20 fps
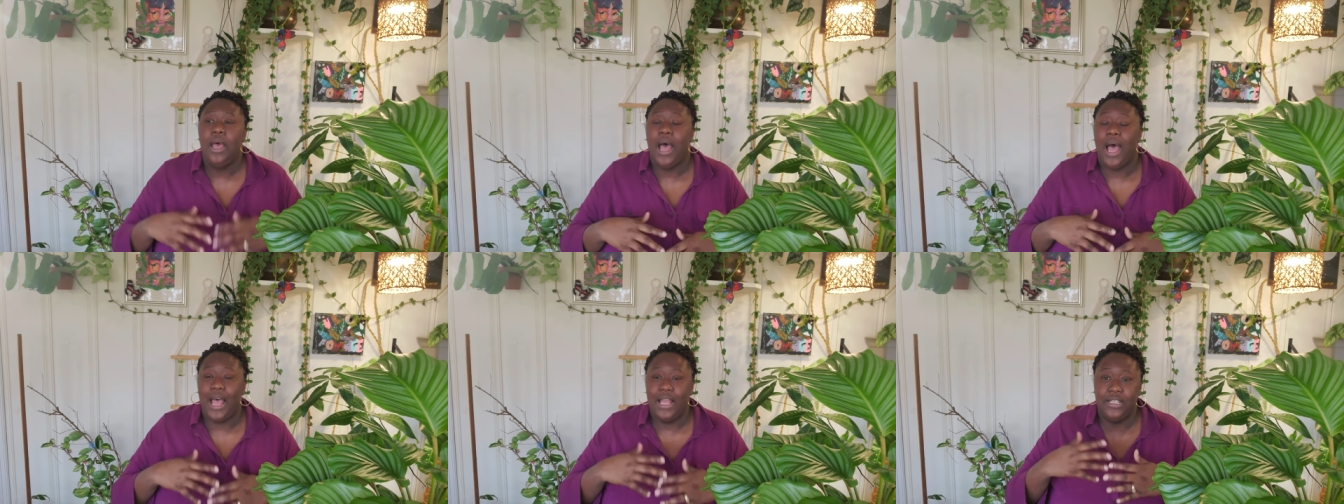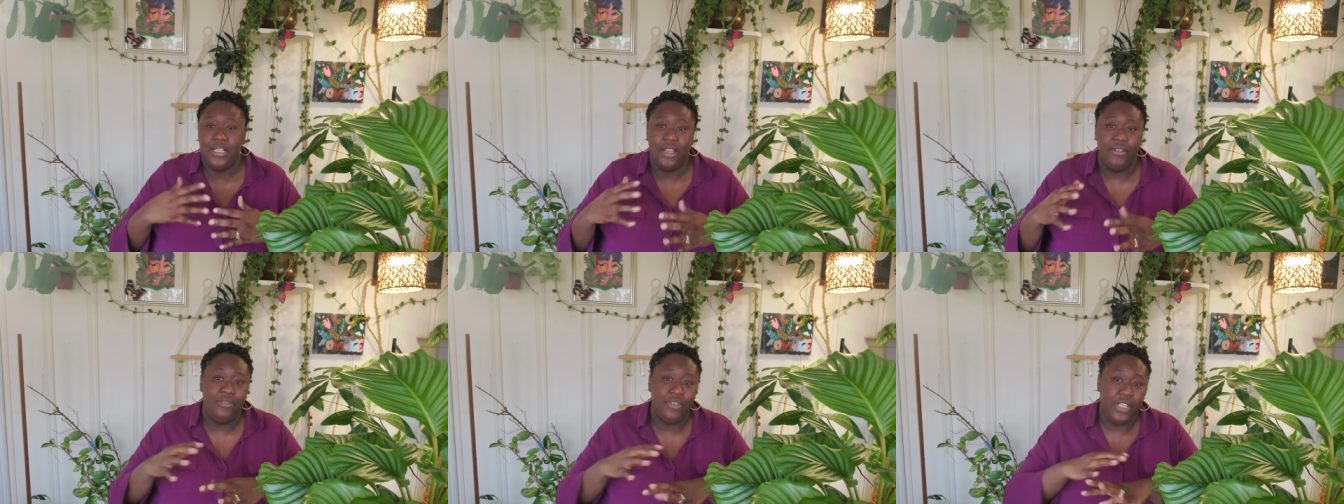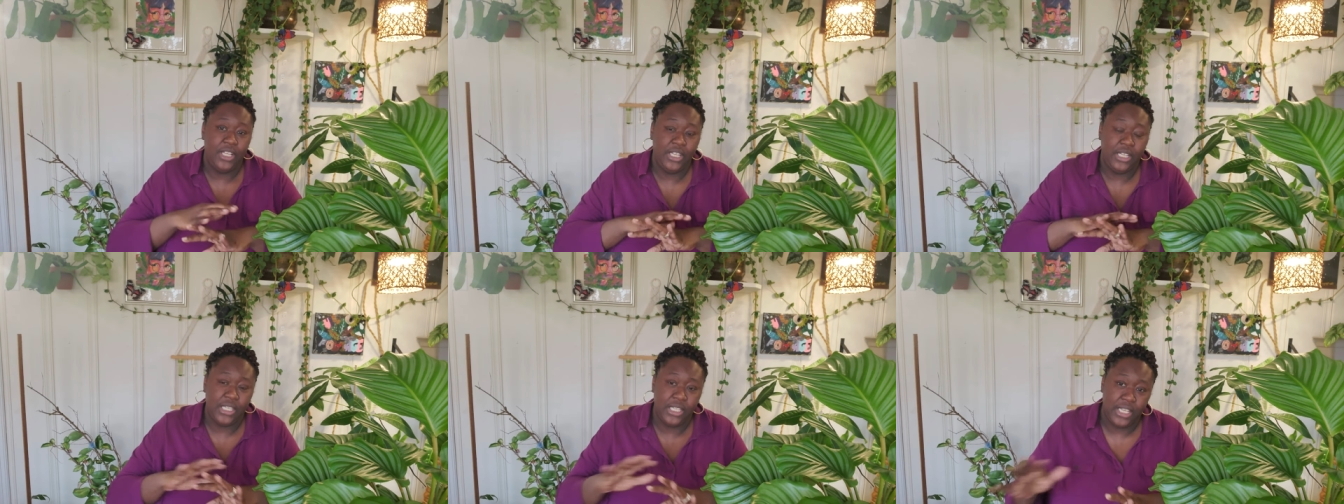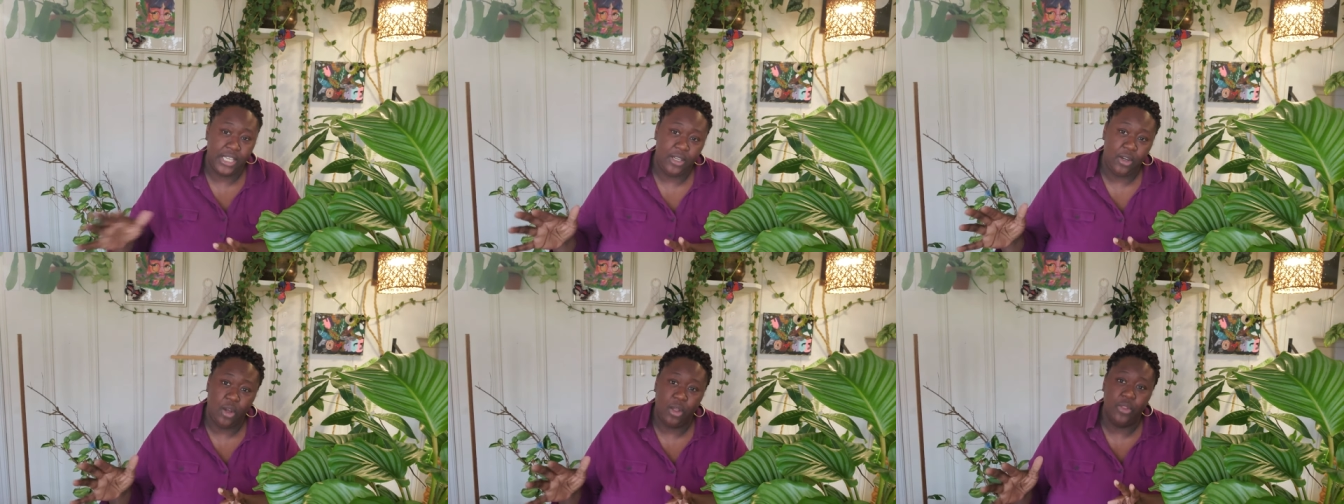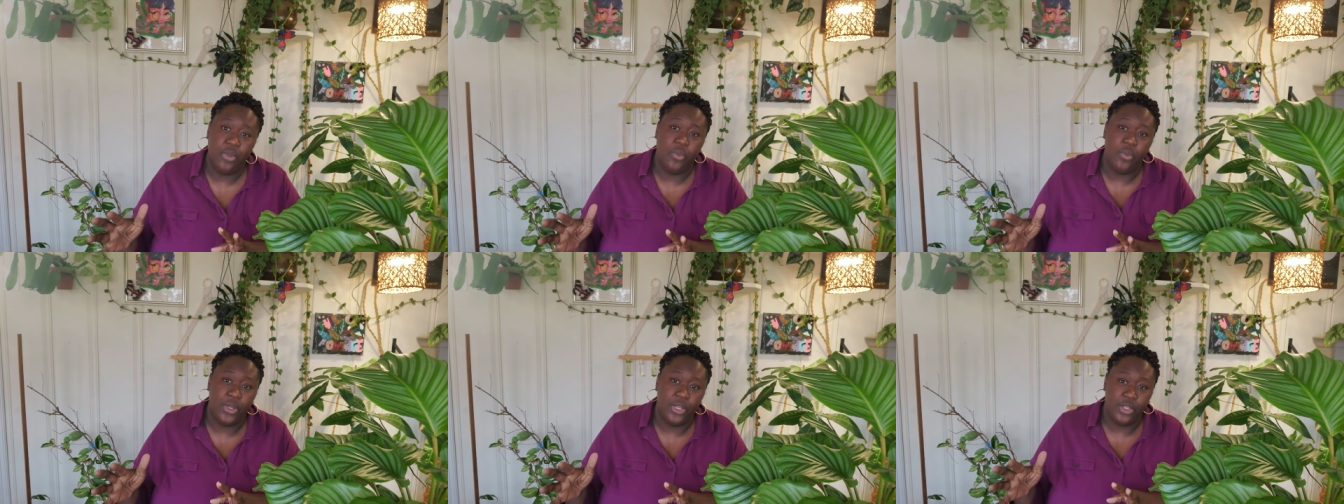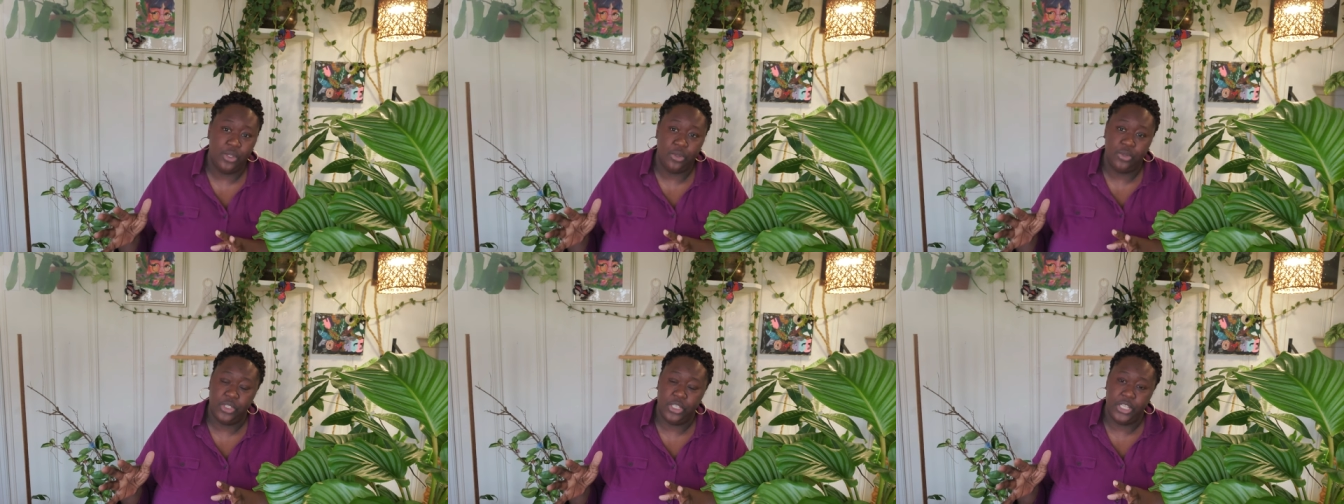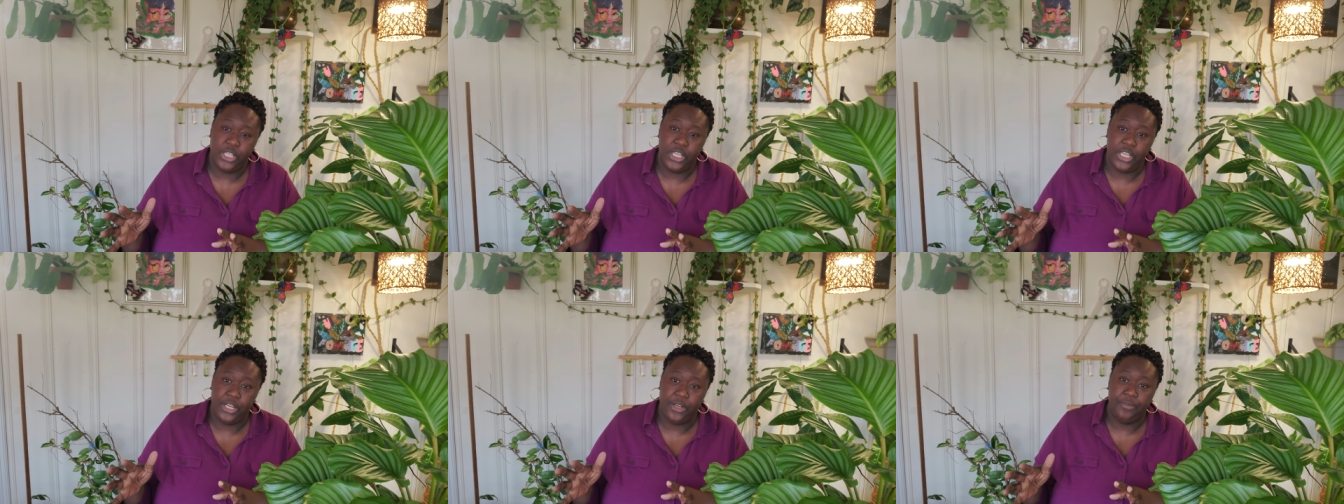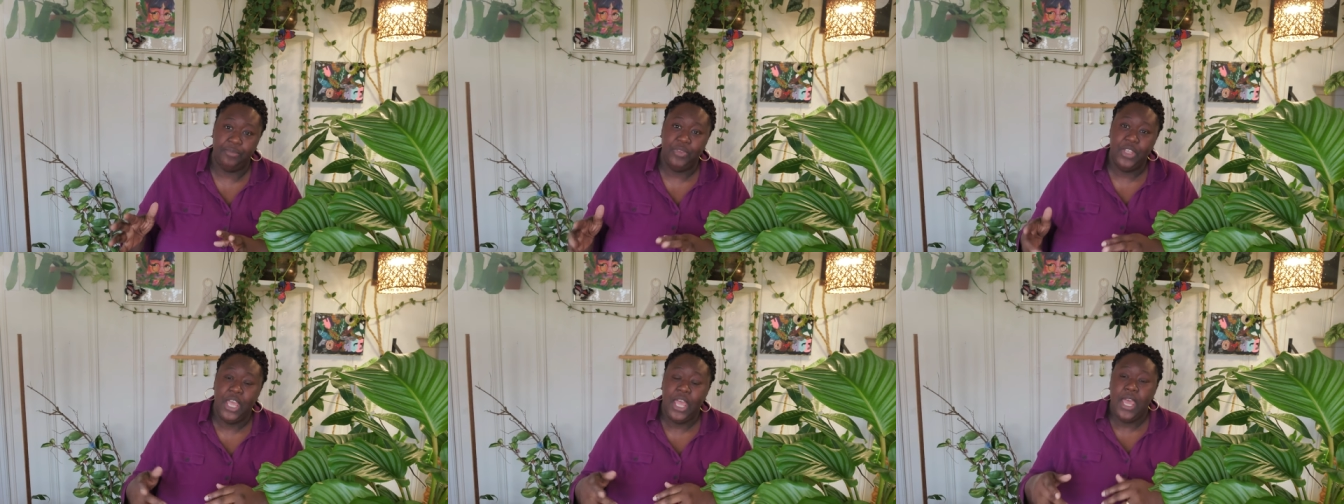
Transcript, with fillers: I definitely clean all the windows in here.